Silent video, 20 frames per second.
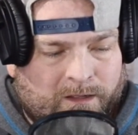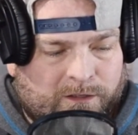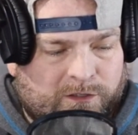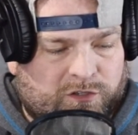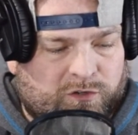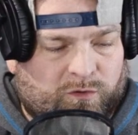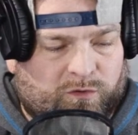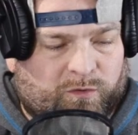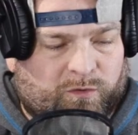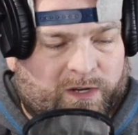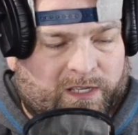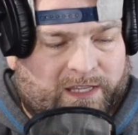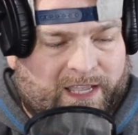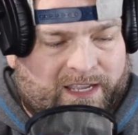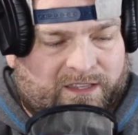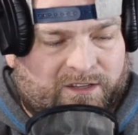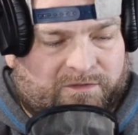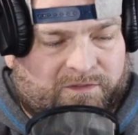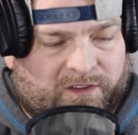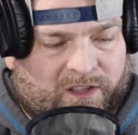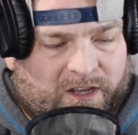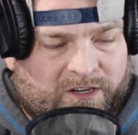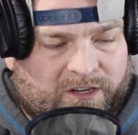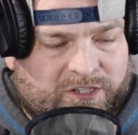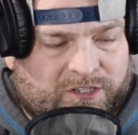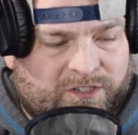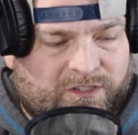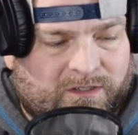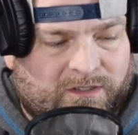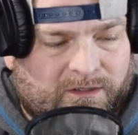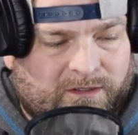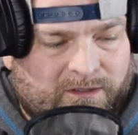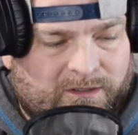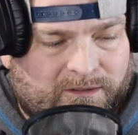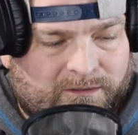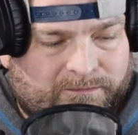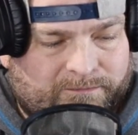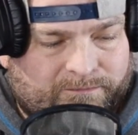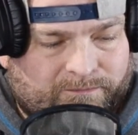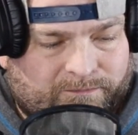2, 3 landed flush.
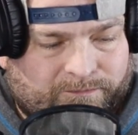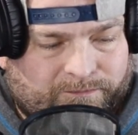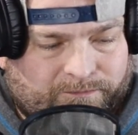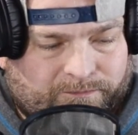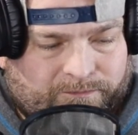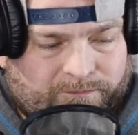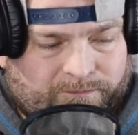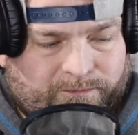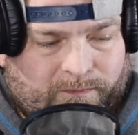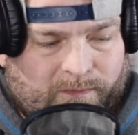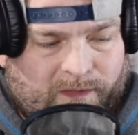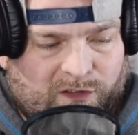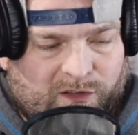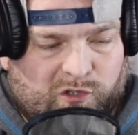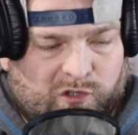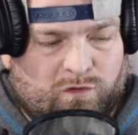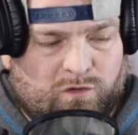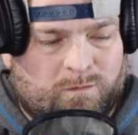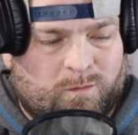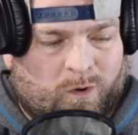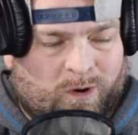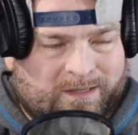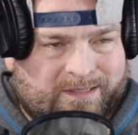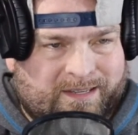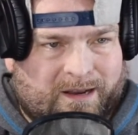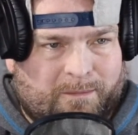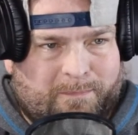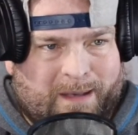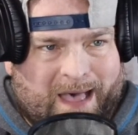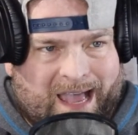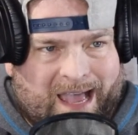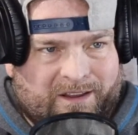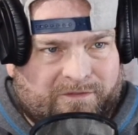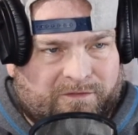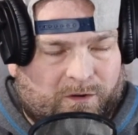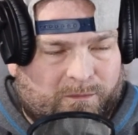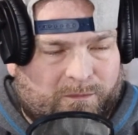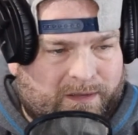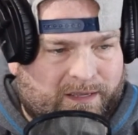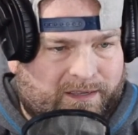2 more to the body
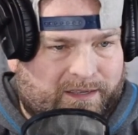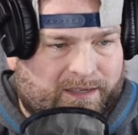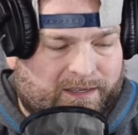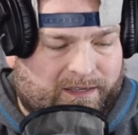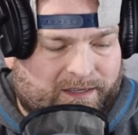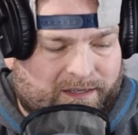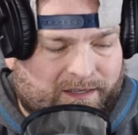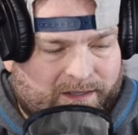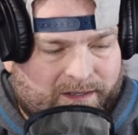from Mungia.